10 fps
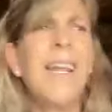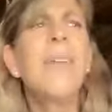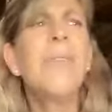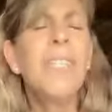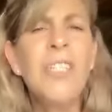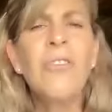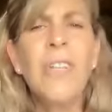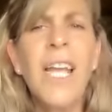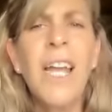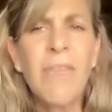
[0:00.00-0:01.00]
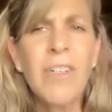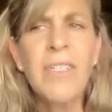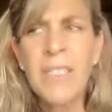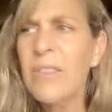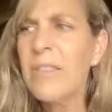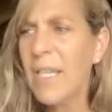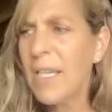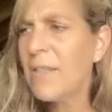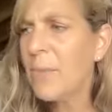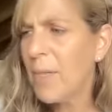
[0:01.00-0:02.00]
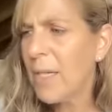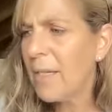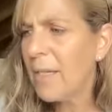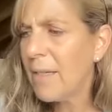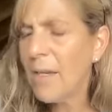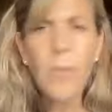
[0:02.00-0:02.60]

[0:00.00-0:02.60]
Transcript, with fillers: did I really drink every single day this week?